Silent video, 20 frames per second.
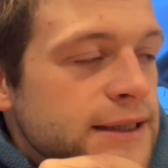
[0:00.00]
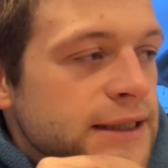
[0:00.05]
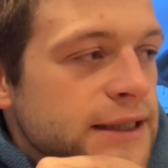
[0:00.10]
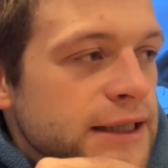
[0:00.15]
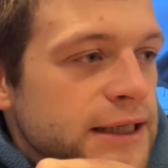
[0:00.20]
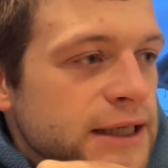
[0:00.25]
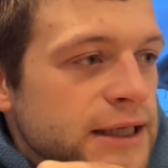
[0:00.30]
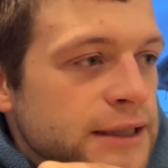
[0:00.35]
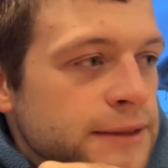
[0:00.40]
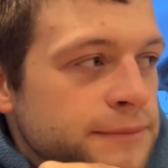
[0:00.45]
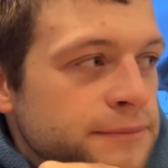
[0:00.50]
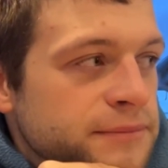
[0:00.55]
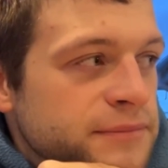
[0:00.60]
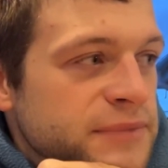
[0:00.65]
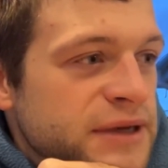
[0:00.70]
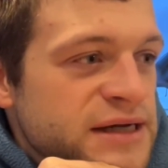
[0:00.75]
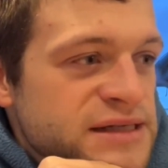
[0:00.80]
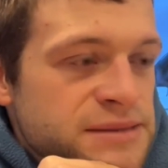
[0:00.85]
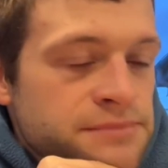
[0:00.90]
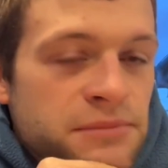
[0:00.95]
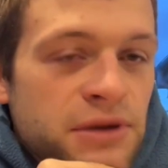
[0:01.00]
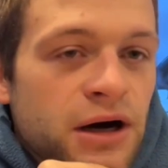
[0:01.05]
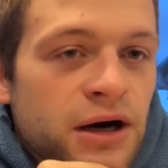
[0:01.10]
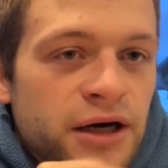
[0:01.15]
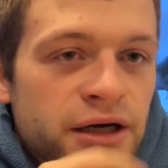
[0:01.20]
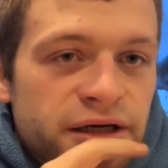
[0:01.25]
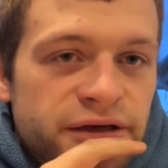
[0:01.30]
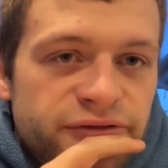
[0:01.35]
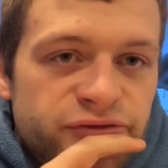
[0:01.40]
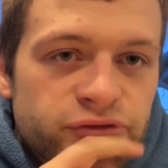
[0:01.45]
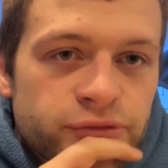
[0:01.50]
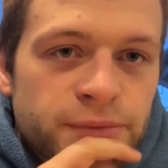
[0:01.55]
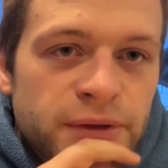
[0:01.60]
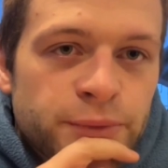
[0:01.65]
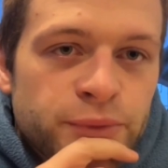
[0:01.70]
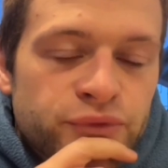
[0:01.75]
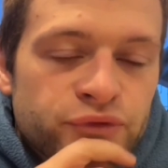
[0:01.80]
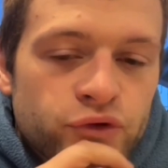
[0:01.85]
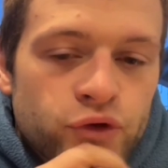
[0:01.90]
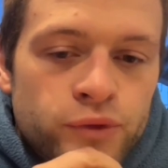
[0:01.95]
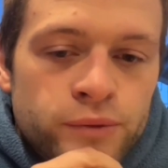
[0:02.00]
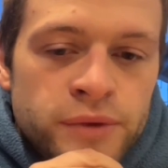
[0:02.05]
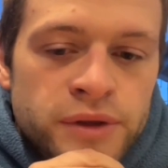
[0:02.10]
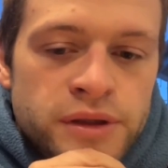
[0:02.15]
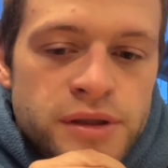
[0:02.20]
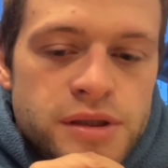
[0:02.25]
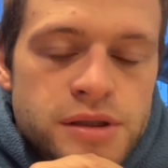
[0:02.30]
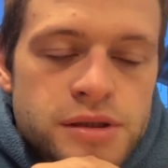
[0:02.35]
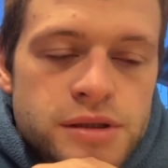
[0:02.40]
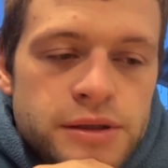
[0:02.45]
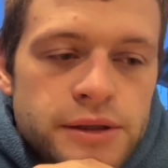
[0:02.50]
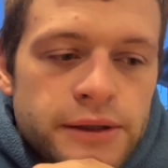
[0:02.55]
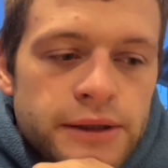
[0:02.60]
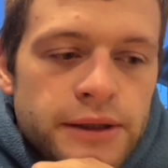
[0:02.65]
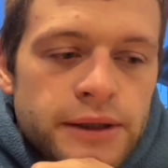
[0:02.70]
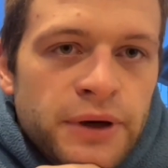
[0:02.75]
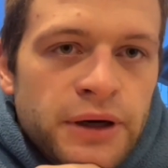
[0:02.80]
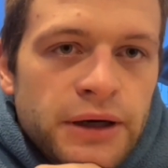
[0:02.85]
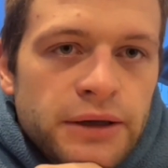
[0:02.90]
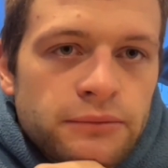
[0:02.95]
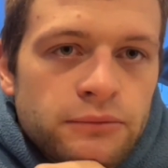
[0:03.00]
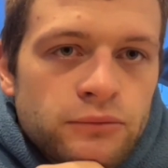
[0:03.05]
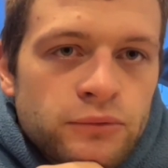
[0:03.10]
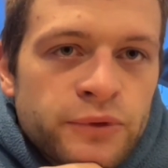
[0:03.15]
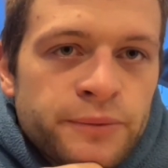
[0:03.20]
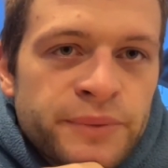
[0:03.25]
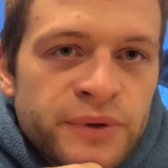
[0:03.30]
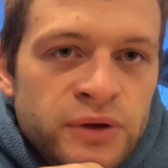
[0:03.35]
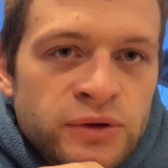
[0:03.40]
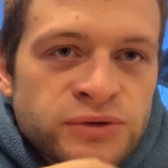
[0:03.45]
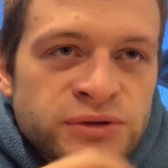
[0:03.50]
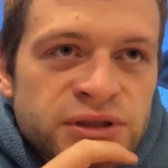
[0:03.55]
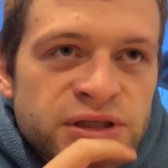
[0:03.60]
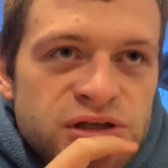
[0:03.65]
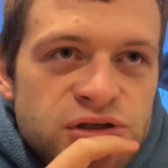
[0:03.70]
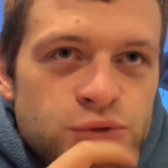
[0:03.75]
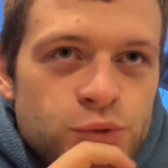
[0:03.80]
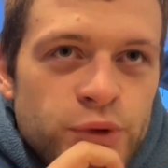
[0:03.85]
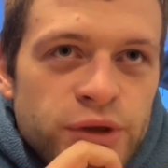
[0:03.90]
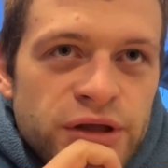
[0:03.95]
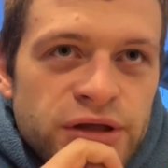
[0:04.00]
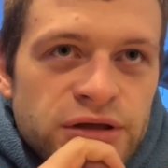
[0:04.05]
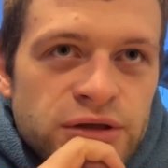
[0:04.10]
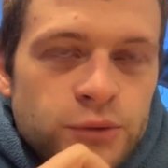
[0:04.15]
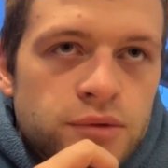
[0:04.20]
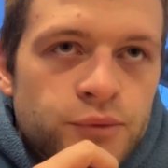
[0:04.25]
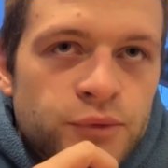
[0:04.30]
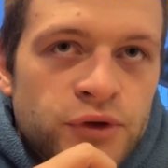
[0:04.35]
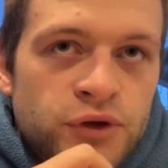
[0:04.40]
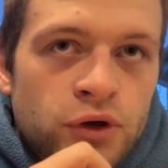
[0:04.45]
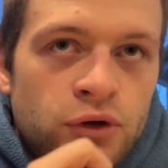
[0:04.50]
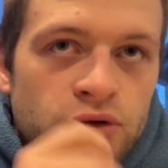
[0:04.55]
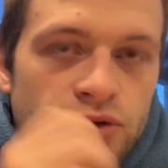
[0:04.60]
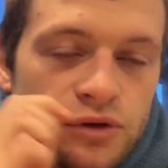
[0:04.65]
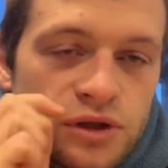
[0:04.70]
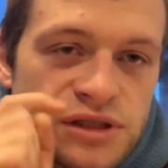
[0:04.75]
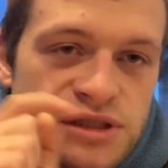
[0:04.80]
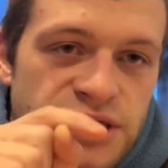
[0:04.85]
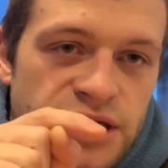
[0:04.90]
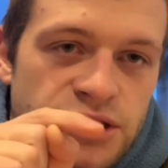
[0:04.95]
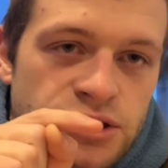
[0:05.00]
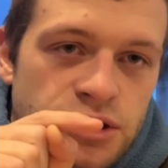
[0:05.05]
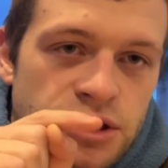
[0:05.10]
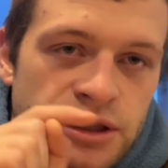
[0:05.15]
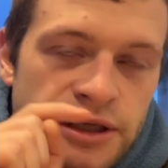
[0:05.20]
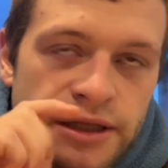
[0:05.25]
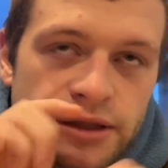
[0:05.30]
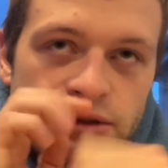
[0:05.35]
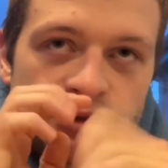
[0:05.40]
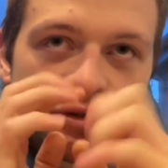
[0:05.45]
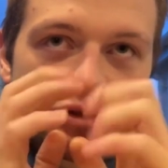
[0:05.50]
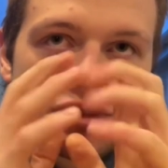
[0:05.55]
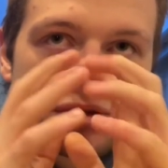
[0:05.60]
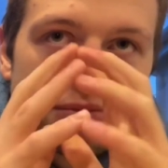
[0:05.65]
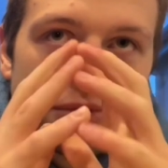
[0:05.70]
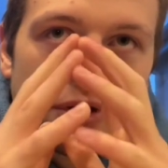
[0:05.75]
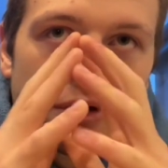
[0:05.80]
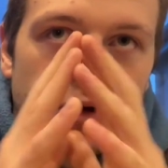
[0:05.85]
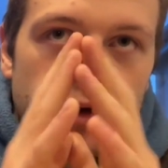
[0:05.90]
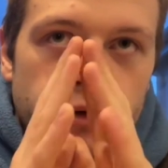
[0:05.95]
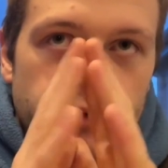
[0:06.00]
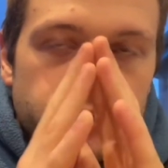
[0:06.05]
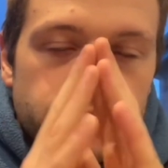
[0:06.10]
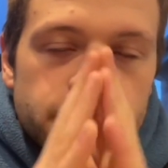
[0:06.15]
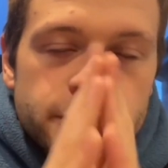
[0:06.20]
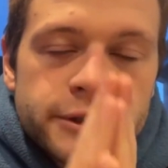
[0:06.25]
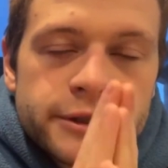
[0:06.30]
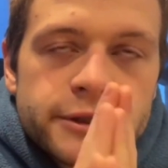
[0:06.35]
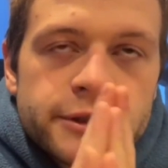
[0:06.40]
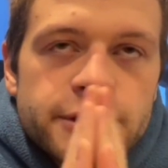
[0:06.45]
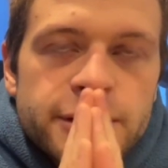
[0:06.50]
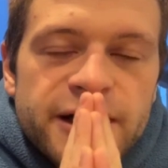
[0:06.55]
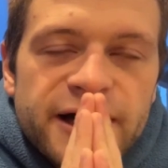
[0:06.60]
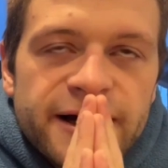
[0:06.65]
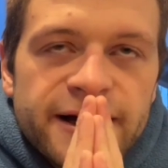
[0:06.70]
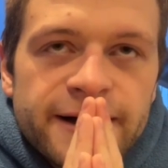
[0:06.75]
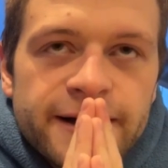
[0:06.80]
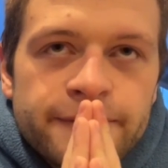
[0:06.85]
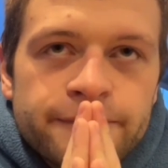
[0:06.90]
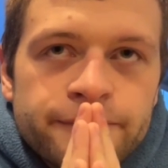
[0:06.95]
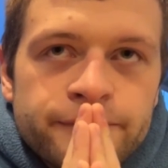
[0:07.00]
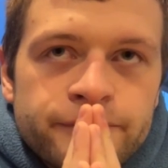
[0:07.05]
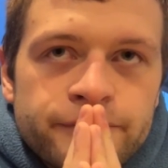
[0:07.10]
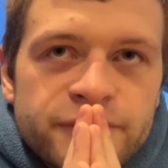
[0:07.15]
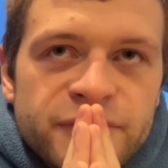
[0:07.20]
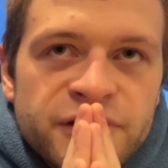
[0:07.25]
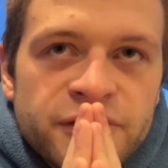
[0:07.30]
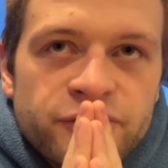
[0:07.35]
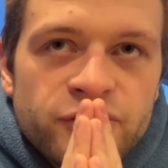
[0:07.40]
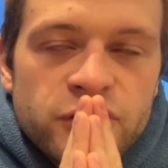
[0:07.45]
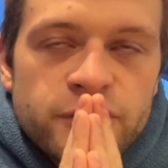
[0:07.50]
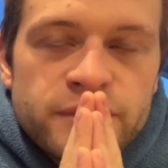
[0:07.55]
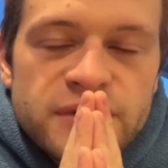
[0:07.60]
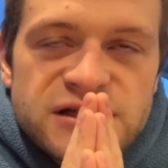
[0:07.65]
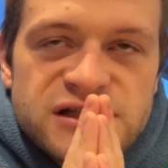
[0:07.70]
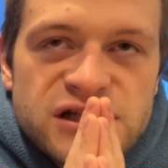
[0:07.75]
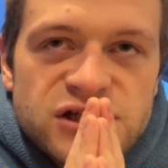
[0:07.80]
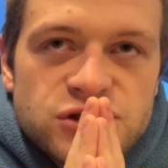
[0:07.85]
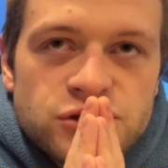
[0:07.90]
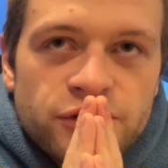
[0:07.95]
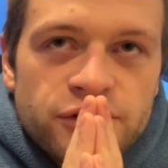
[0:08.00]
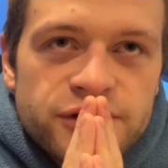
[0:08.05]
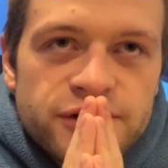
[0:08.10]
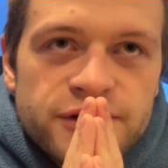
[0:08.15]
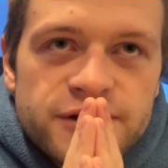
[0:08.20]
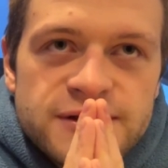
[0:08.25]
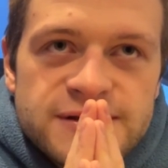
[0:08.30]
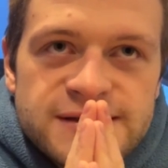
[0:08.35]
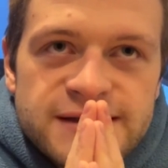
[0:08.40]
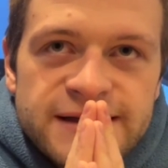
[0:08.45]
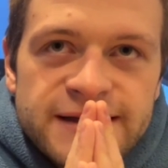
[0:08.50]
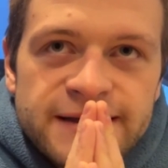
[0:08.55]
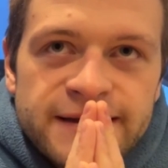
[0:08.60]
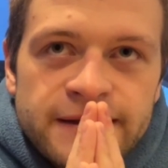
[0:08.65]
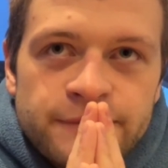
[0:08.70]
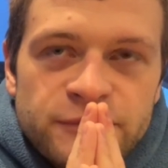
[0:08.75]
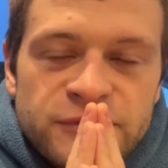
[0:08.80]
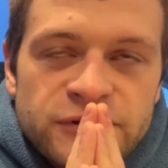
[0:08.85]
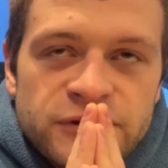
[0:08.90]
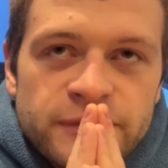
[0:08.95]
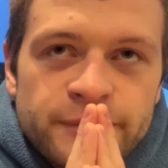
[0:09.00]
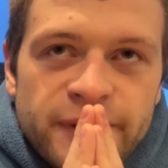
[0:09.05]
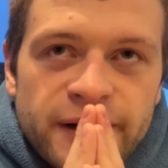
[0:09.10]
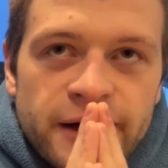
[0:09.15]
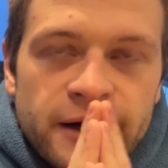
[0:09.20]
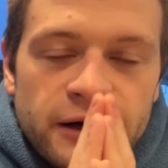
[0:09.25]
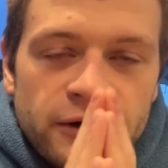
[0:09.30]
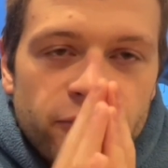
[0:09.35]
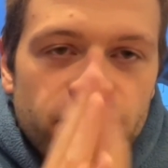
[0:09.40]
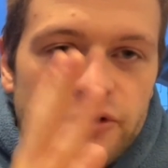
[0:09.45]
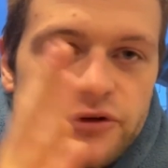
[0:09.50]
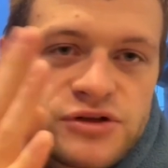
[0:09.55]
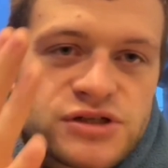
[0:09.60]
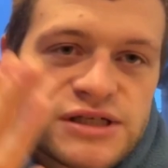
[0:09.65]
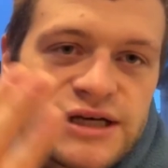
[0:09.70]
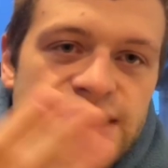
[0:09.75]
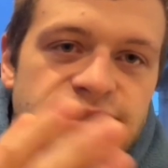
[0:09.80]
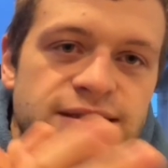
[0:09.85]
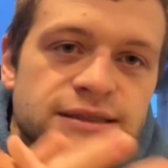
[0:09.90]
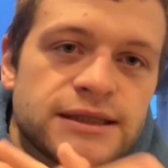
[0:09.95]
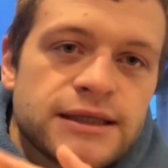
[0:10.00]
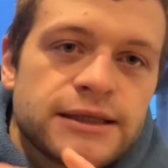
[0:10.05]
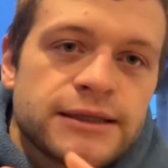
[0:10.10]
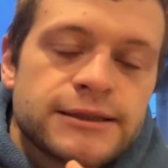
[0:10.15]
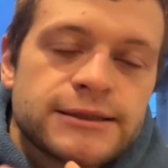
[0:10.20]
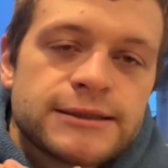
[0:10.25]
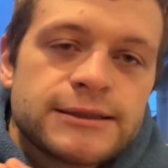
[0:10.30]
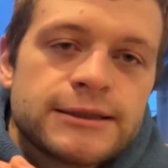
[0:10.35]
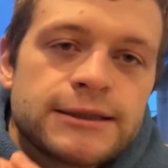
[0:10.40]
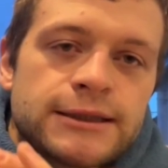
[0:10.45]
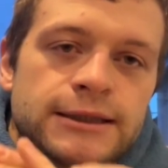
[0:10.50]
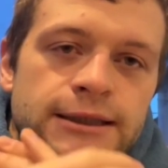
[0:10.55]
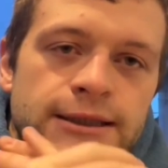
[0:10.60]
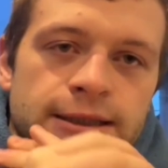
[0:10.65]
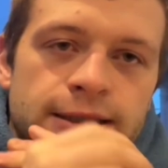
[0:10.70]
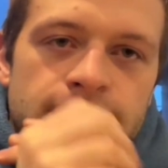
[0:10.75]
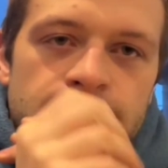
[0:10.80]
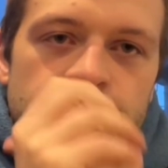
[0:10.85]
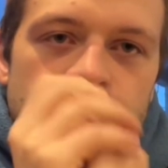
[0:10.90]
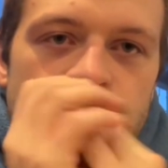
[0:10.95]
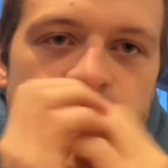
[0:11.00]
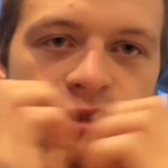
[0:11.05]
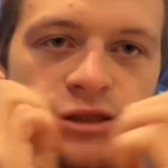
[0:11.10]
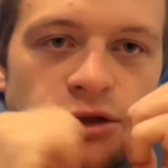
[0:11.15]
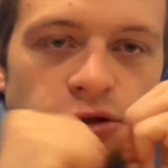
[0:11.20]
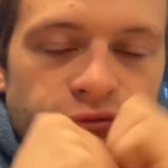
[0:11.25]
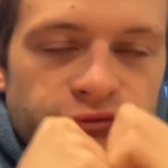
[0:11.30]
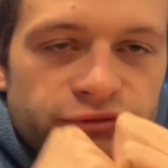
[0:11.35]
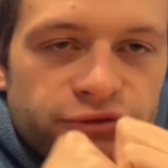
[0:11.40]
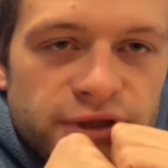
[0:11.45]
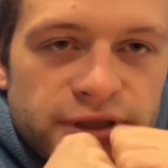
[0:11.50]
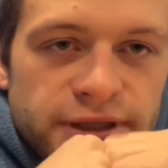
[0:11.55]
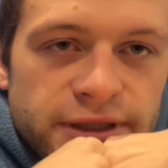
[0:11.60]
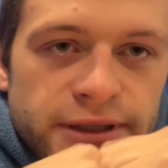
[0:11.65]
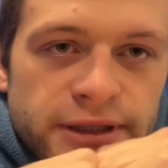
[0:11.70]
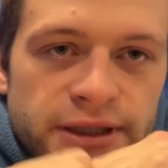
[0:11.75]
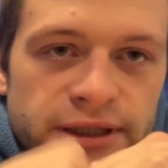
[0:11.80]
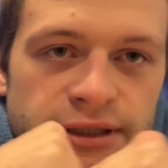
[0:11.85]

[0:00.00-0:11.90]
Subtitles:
as a marker for my performance. But we're building this week. We've got a hills tomorrow, an aerobic session on Thursday, and then we're doing a park run on Saturday to hopefully